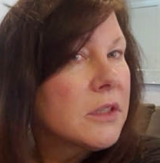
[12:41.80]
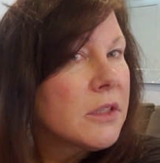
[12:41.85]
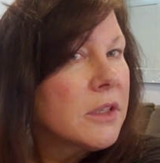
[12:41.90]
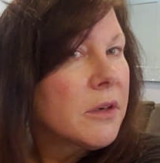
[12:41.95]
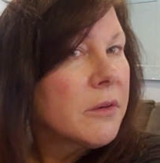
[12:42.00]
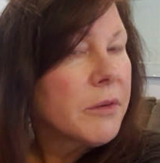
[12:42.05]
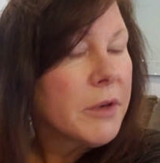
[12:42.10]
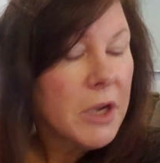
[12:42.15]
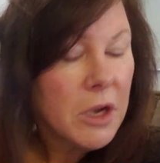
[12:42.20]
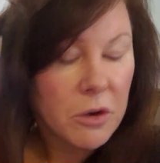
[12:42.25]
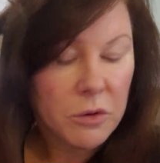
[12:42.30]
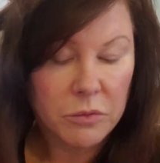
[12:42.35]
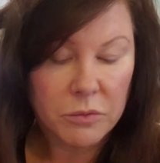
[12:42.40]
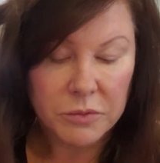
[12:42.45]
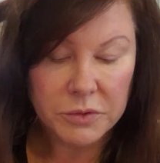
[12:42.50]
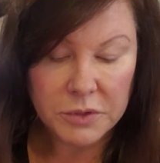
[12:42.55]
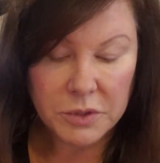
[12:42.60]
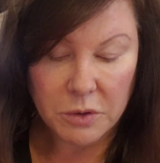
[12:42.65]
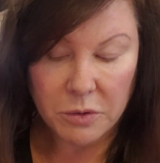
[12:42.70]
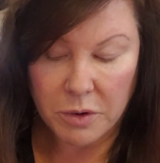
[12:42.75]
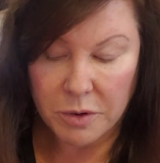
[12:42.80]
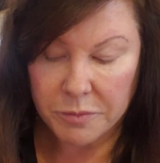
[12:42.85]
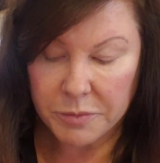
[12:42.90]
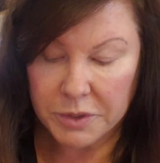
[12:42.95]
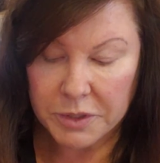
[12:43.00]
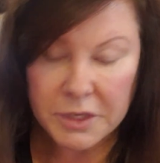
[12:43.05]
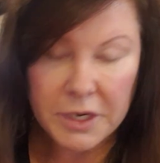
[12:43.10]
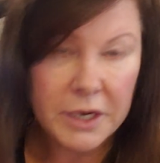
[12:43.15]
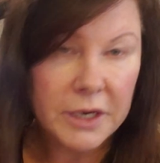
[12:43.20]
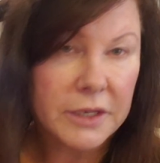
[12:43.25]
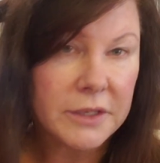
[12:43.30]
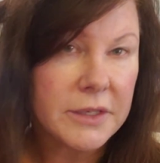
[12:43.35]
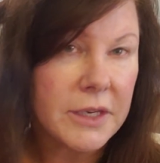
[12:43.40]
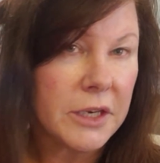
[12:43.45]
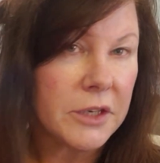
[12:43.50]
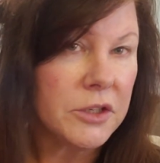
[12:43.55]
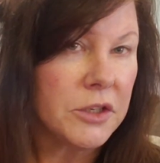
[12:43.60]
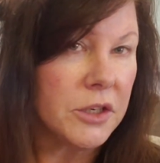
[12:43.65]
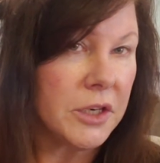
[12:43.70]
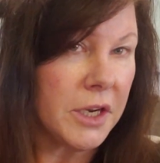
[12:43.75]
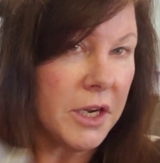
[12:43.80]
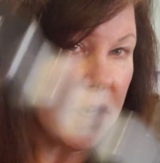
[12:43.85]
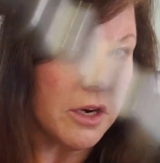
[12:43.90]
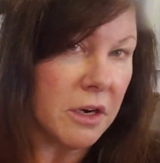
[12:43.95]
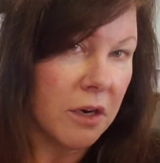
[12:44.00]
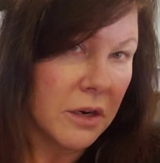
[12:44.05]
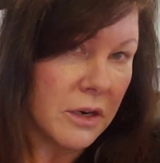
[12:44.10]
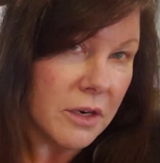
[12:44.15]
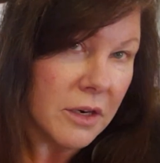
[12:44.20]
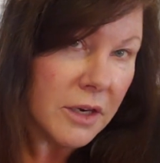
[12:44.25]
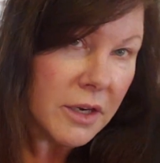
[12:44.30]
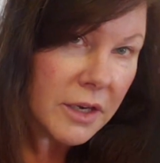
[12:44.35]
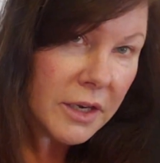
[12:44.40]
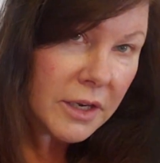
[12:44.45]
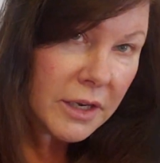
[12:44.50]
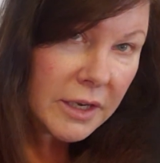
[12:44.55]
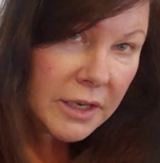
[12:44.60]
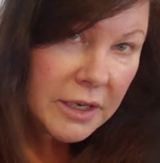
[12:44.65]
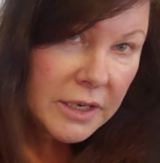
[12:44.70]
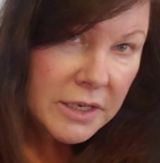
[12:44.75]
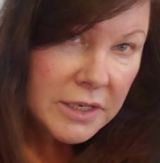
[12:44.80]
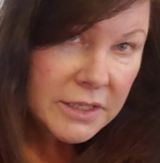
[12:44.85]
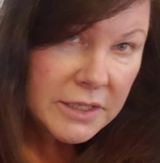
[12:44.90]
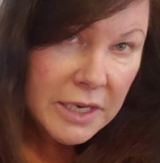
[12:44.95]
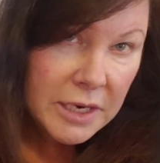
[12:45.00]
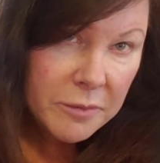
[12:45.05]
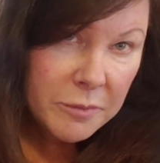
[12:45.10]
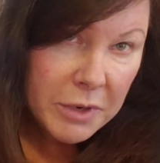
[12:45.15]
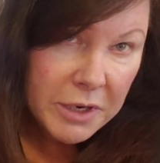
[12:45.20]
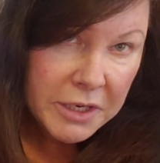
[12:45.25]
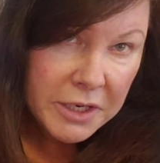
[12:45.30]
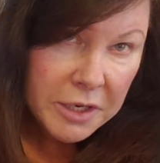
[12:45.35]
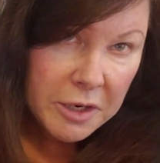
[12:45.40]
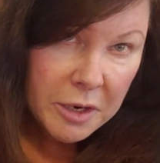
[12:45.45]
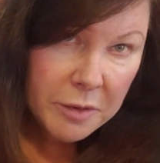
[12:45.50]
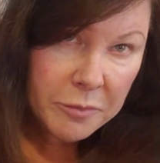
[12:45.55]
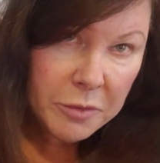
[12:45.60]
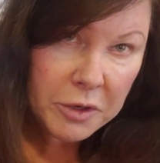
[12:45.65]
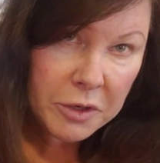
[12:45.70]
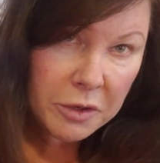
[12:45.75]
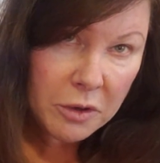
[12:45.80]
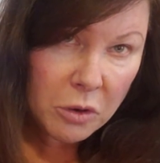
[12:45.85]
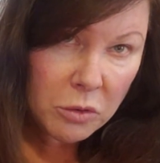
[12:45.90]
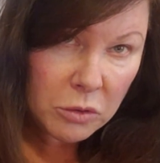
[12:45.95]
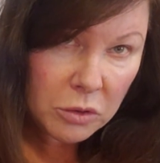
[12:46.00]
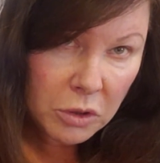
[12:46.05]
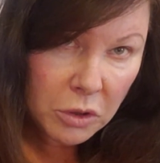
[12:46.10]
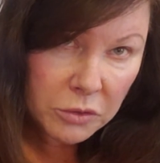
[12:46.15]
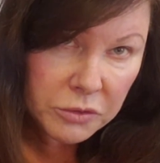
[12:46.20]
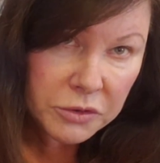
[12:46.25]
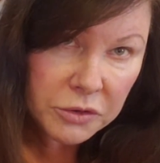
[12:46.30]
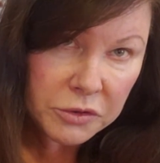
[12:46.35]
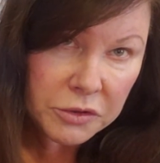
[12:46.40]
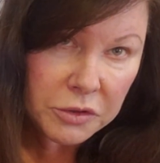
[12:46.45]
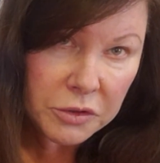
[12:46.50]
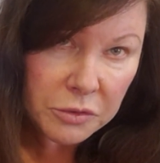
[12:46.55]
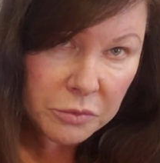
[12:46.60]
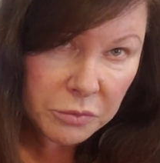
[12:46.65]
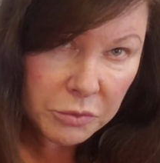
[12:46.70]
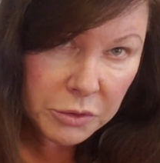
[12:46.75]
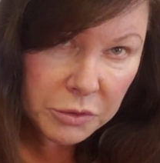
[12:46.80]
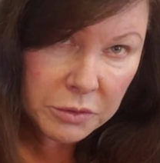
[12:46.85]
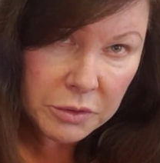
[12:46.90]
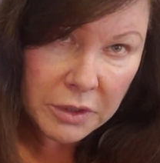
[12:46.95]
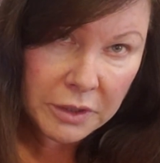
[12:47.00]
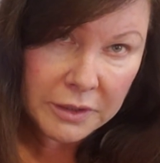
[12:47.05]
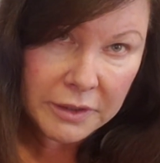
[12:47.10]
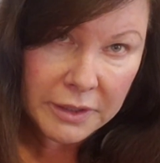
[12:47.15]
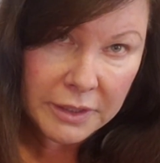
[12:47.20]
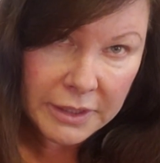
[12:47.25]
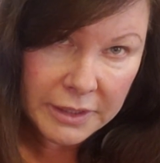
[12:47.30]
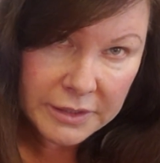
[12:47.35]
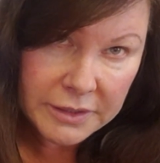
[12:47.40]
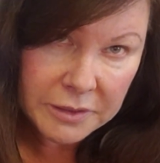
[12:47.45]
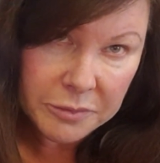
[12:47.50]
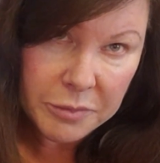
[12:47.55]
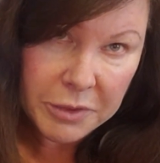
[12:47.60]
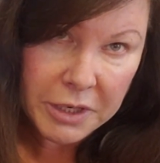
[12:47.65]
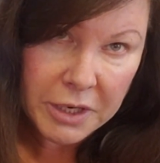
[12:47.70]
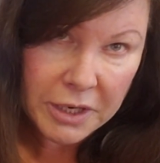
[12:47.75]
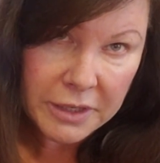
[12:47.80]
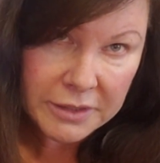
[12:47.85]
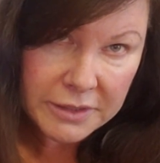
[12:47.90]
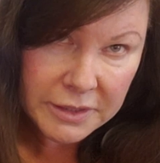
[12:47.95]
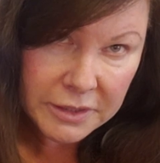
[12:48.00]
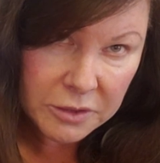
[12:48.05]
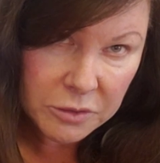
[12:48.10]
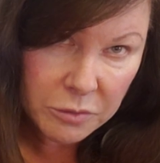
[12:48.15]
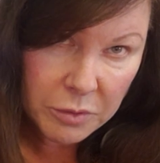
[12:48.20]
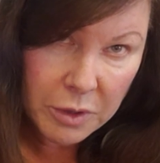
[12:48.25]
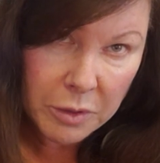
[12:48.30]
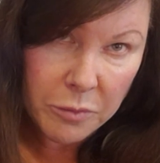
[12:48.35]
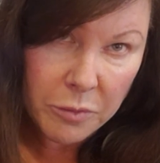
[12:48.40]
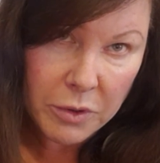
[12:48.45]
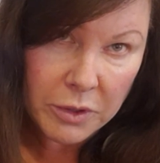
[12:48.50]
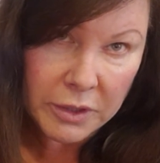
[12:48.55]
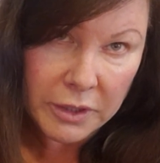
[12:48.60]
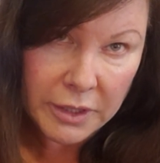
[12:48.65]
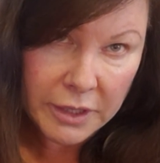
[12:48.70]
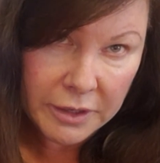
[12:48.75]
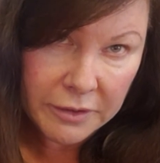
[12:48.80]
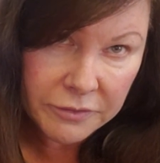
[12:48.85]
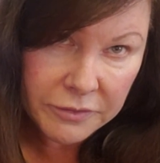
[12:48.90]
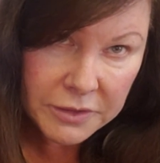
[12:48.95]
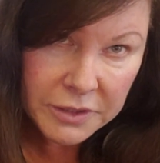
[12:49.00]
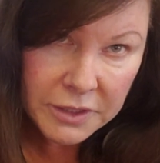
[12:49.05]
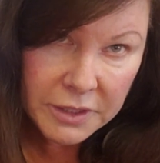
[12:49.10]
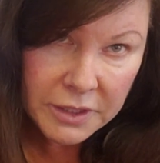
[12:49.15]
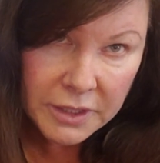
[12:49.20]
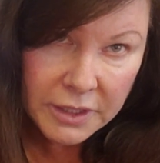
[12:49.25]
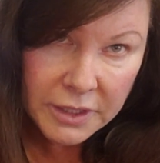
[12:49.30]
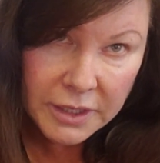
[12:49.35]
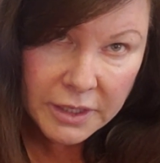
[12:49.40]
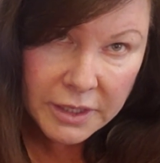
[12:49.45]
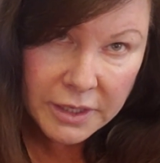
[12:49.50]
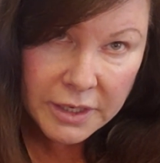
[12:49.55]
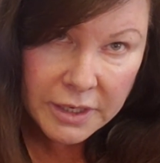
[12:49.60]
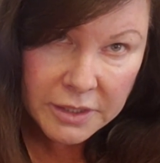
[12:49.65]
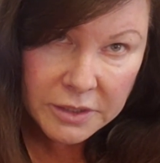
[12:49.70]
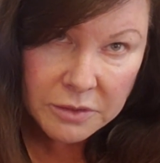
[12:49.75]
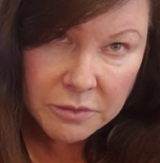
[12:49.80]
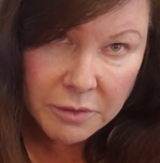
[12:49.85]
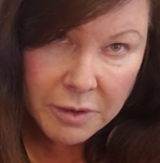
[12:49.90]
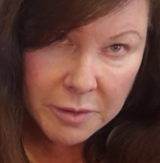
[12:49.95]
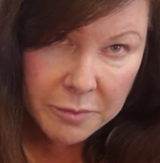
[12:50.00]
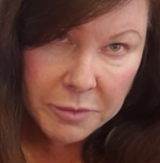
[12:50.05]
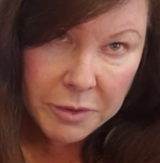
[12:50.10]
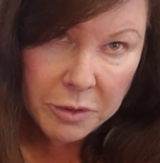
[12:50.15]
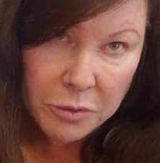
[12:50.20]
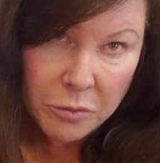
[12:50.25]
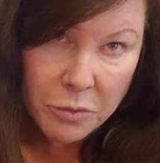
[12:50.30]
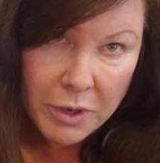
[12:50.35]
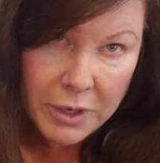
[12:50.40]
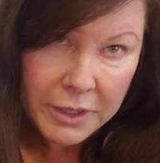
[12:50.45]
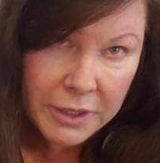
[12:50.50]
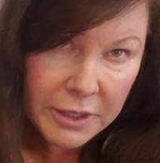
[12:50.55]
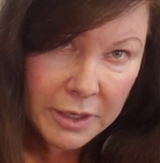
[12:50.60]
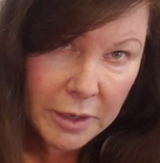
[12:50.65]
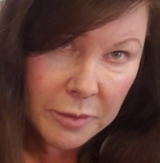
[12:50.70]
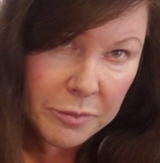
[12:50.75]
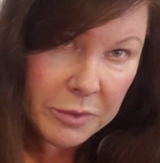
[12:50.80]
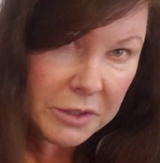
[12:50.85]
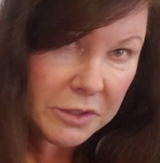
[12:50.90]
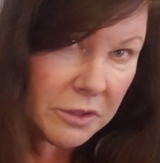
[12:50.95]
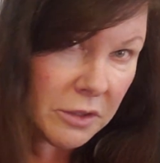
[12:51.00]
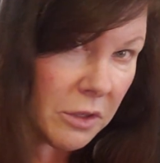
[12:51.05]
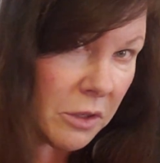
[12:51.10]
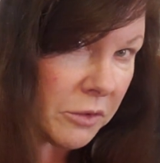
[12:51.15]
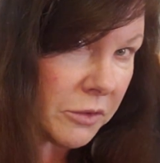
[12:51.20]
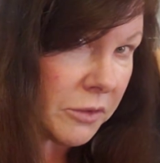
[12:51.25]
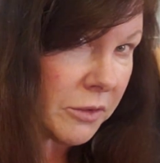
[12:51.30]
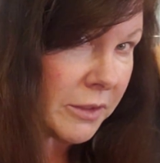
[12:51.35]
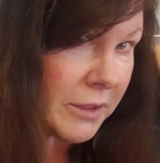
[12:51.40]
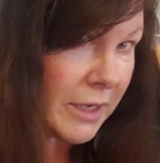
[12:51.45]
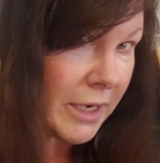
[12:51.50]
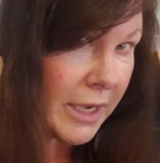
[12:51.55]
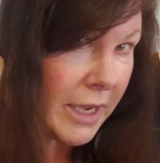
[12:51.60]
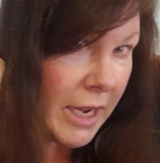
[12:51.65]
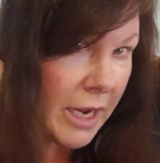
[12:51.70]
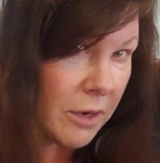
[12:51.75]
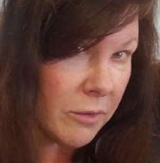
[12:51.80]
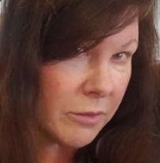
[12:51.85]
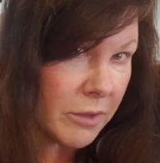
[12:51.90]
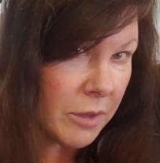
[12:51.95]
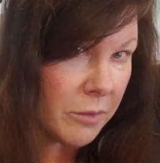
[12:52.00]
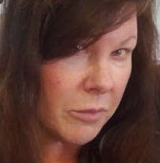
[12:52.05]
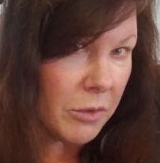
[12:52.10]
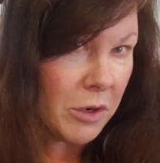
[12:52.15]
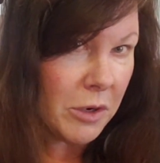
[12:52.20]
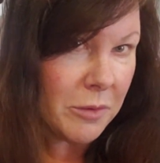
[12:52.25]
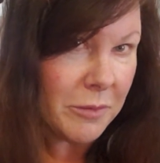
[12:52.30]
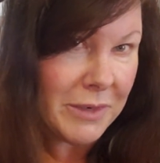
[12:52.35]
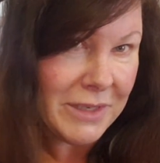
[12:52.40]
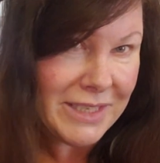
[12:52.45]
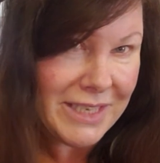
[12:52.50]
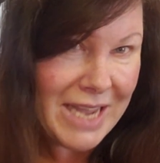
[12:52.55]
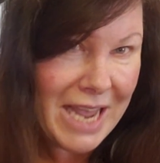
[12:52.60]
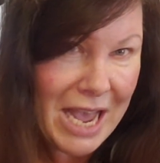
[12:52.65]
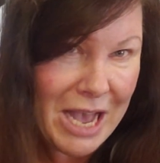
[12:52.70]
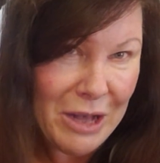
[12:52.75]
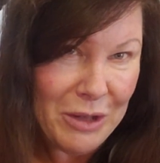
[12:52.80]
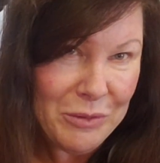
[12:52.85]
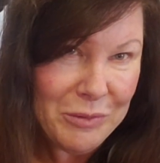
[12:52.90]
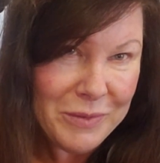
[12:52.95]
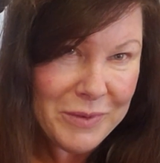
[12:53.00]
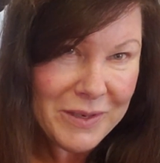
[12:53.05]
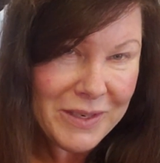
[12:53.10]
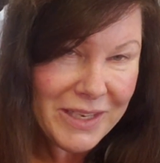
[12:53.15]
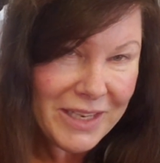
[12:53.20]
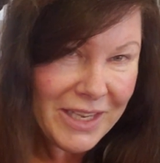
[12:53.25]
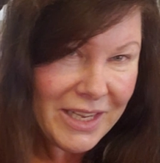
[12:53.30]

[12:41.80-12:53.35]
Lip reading: there we go. So I'm going to take a section here. Same idea. I'm going to go closer to the root on this because this is where I want lift. So I'm going to wind it up as close as I can without burning my scalp.